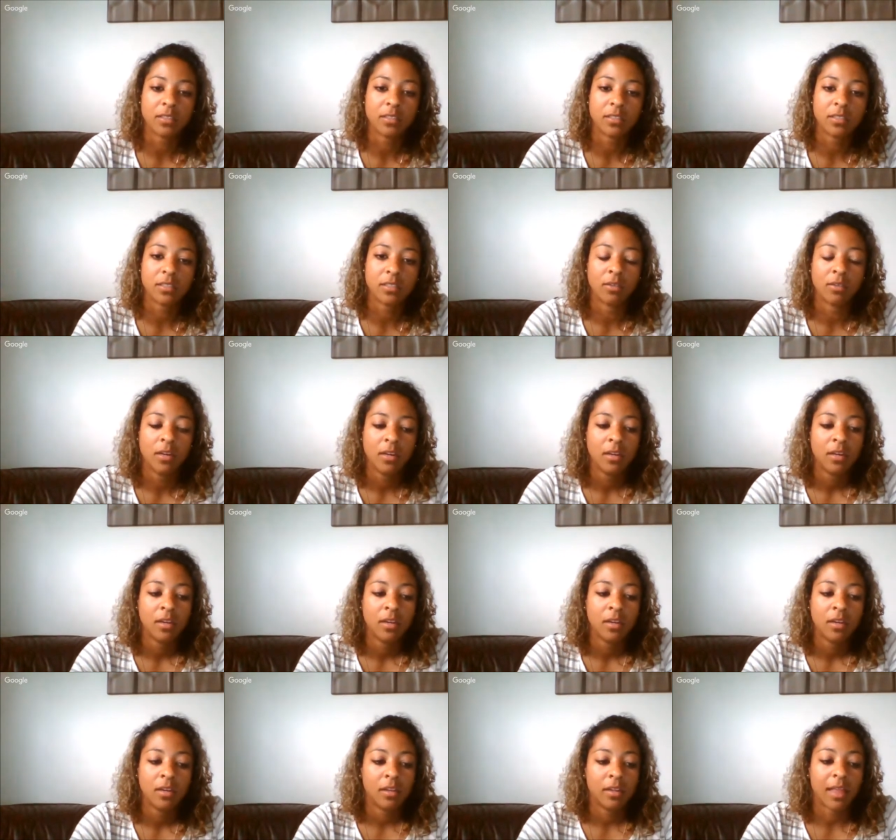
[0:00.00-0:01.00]
So
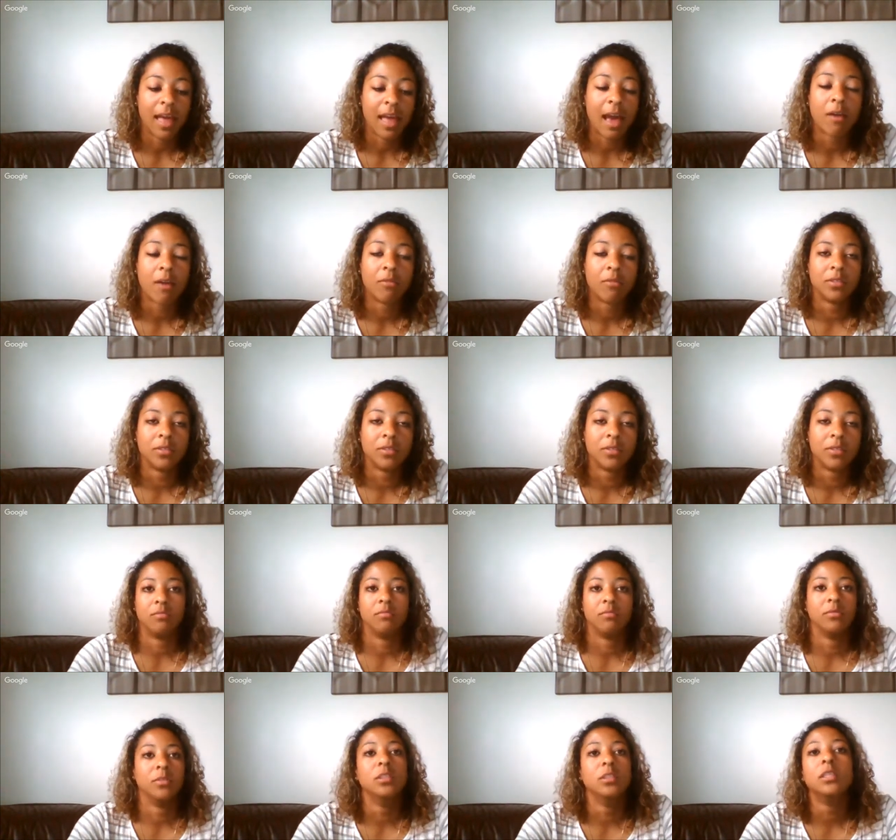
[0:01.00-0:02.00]
that was a
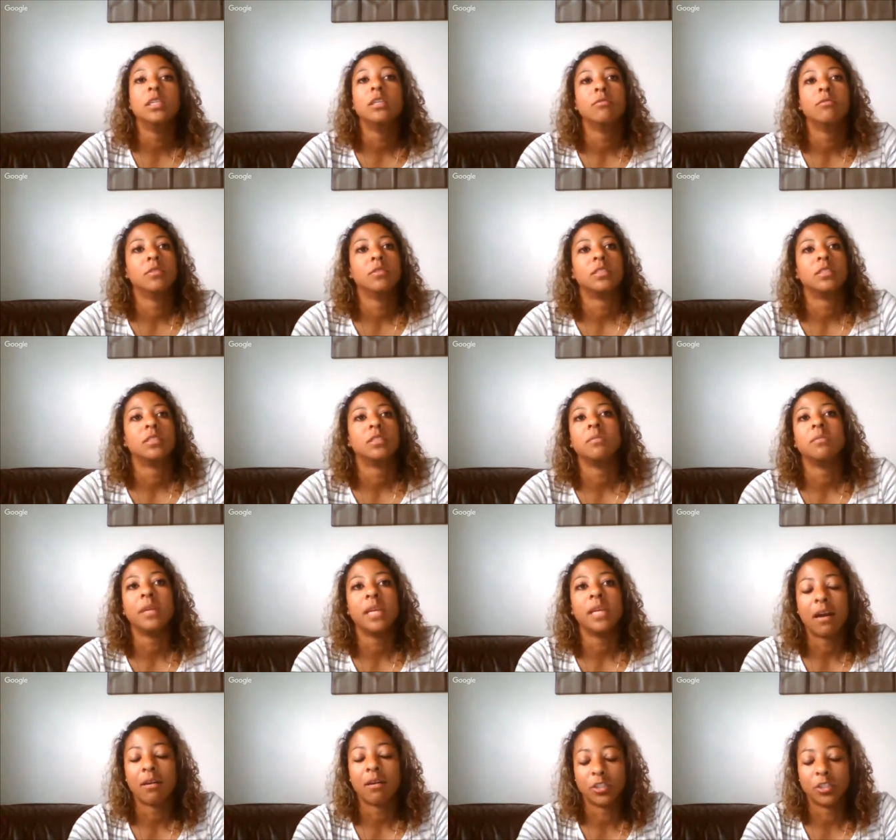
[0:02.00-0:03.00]
news to me.
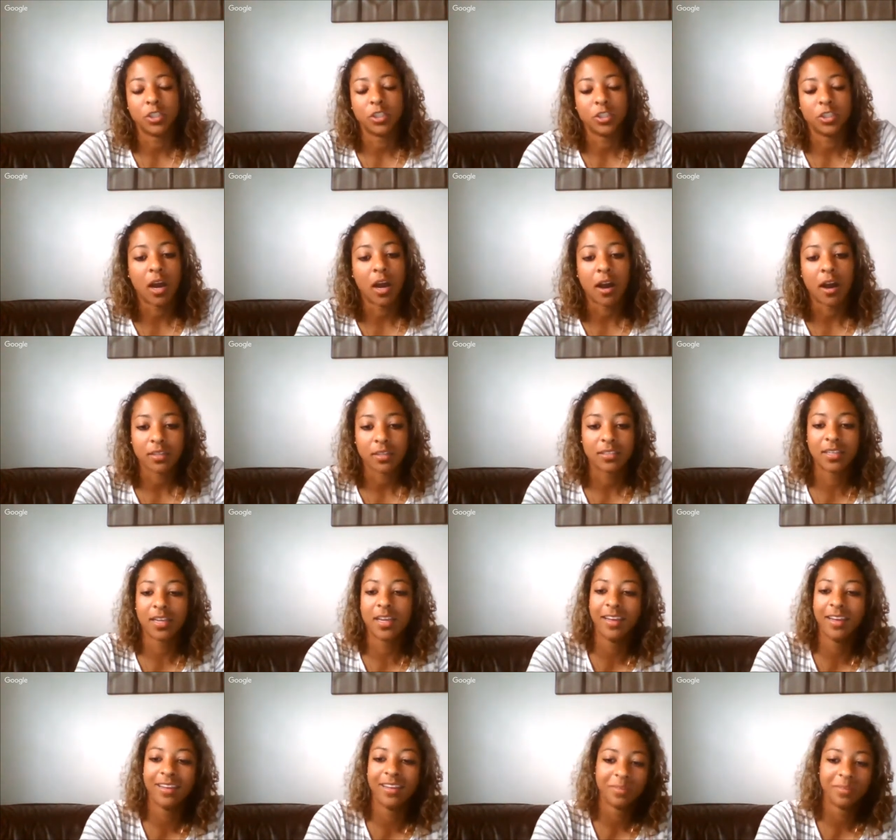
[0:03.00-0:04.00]
I was shocked
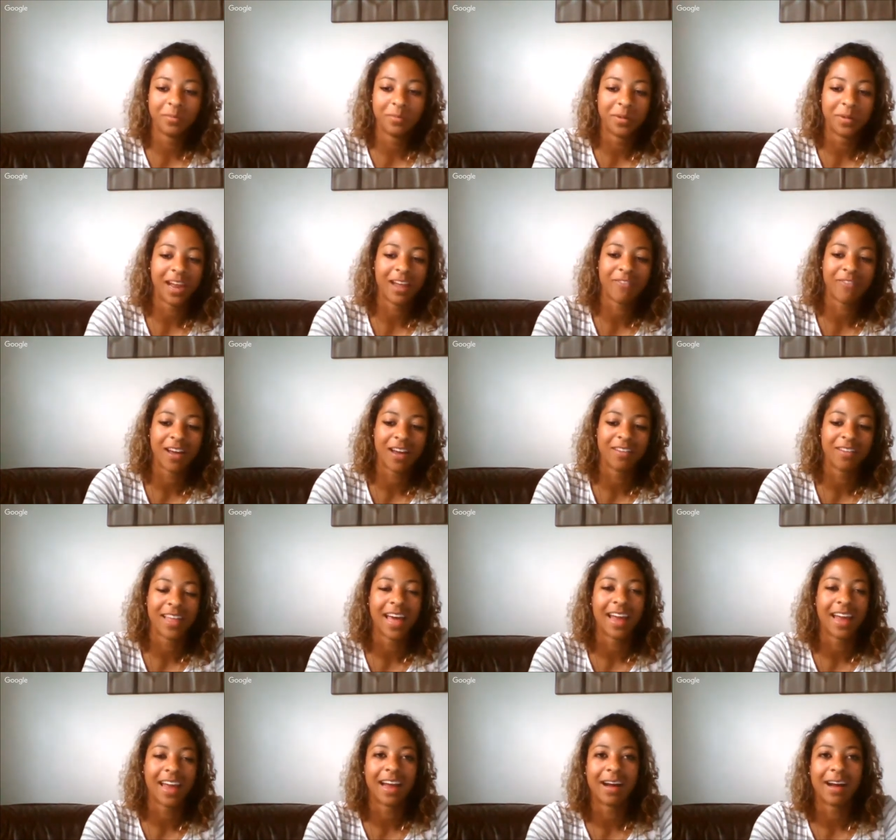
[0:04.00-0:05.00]
when I found
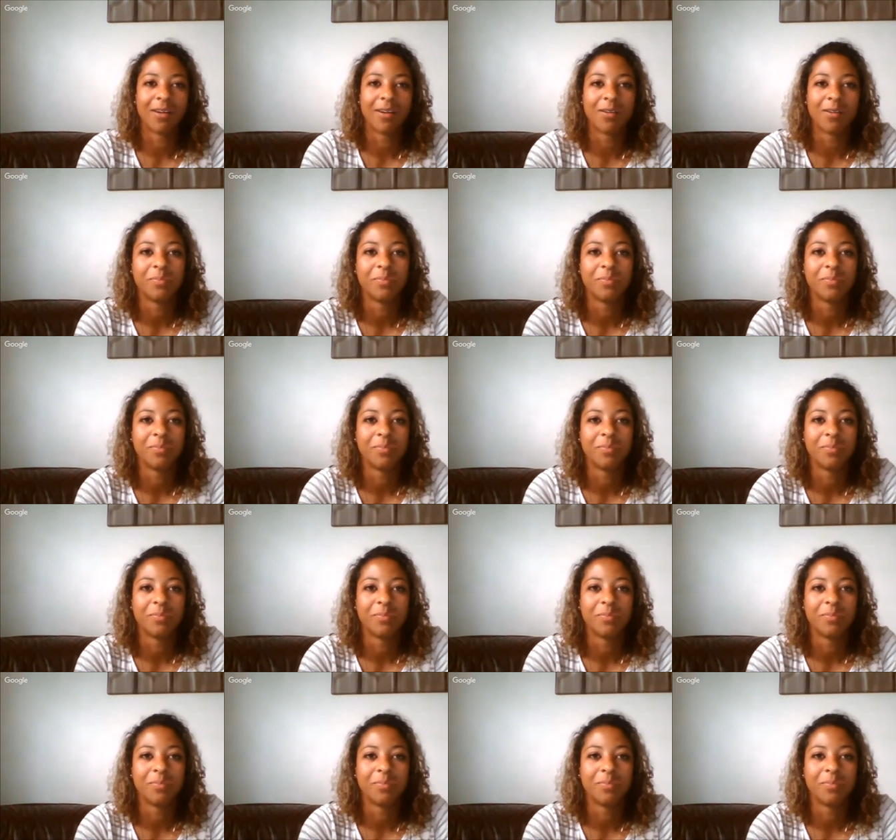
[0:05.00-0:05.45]
that out, but